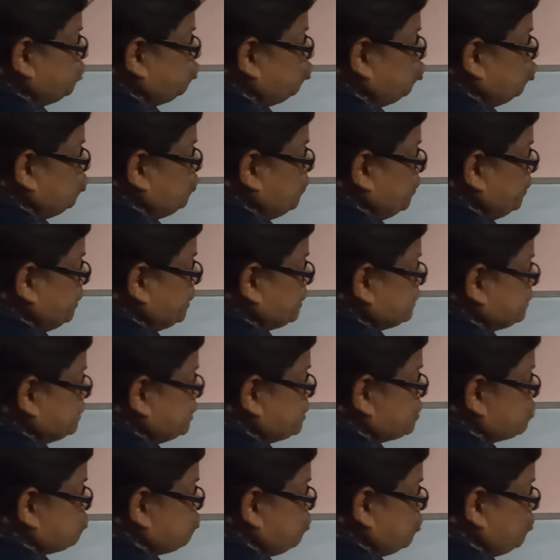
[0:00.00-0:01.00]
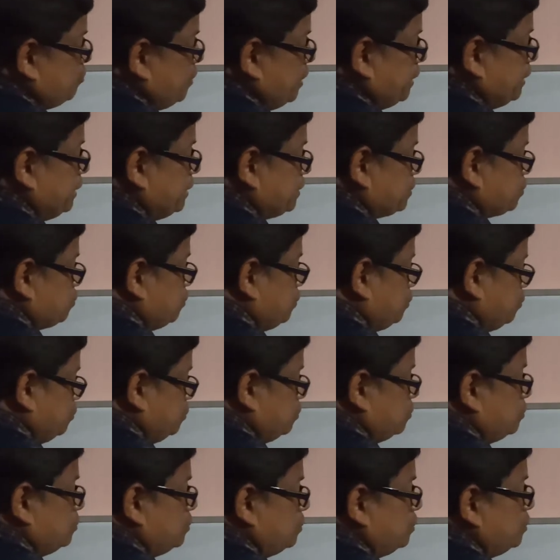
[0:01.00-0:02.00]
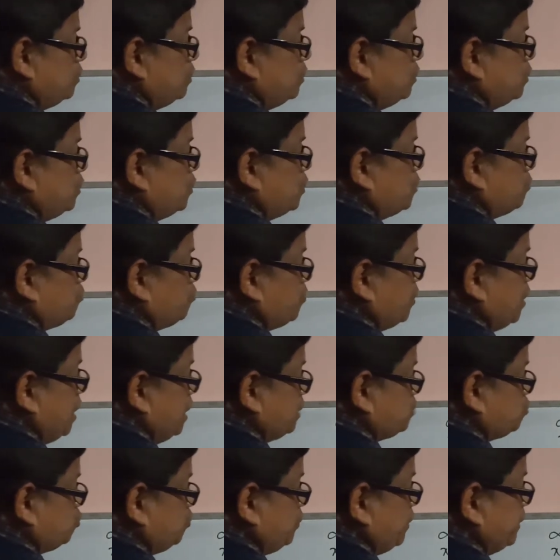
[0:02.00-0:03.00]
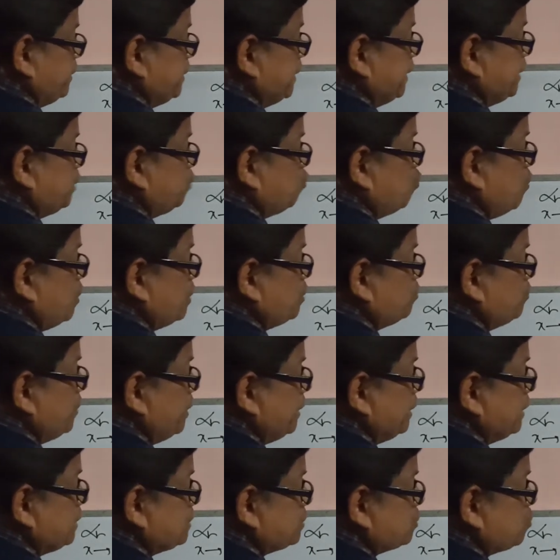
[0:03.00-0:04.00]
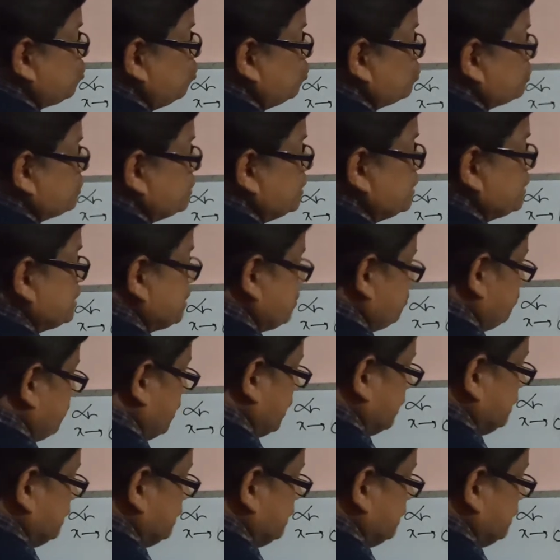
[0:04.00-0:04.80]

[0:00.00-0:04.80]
the power x square minus 1 plus we can write 1 minus cos x by